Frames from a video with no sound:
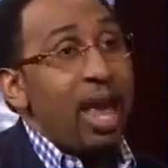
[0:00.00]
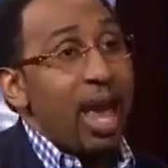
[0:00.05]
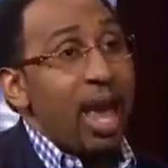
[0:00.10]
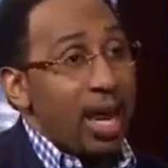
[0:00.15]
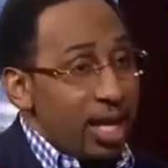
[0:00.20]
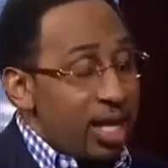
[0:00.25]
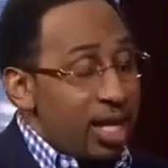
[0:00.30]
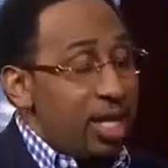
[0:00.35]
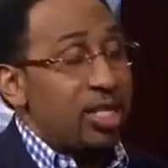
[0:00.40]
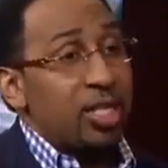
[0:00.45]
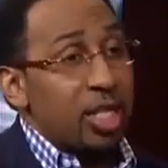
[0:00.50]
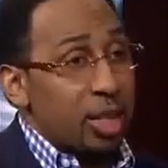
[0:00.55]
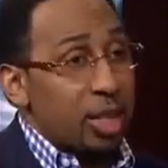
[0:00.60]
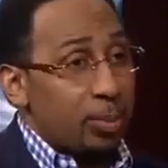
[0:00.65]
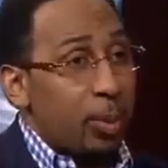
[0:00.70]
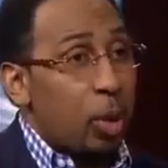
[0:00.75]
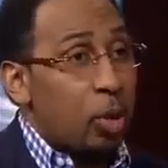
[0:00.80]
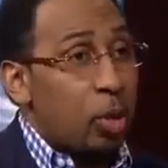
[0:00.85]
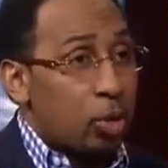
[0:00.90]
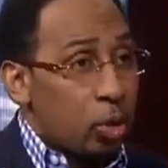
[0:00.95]
at his
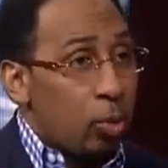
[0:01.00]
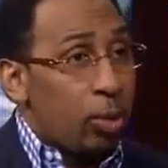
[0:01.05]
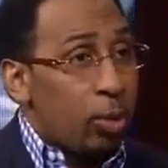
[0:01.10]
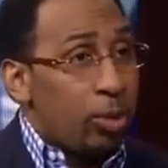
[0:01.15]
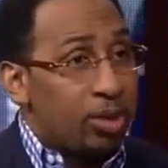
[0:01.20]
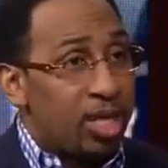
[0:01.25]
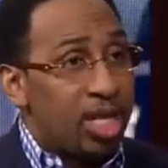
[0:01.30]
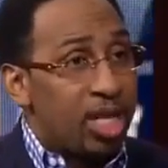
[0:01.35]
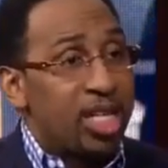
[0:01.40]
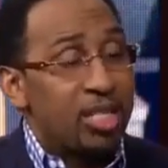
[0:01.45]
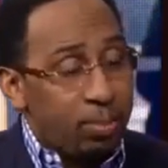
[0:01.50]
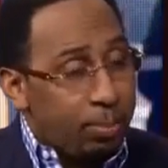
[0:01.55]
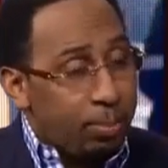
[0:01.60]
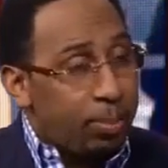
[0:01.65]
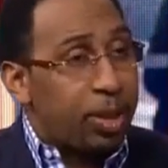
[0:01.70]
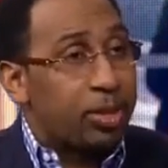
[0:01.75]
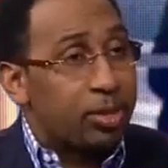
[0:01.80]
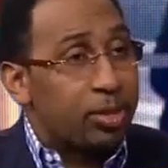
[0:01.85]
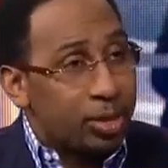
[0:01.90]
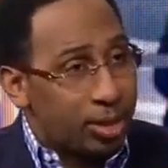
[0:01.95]
disposal with this
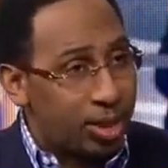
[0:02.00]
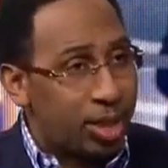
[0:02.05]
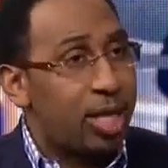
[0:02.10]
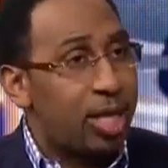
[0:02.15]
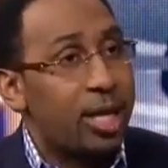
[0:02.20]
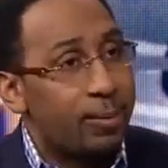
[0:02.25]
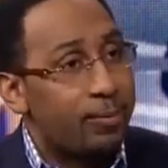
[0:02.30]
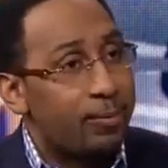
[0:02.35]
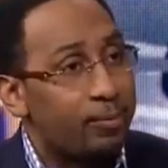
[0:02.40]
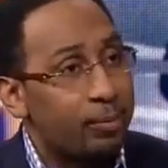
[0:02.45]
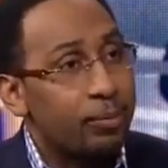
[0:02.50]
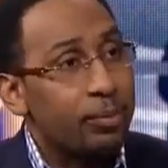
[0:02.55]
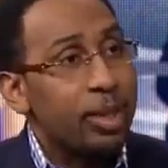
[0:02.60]
Bills team.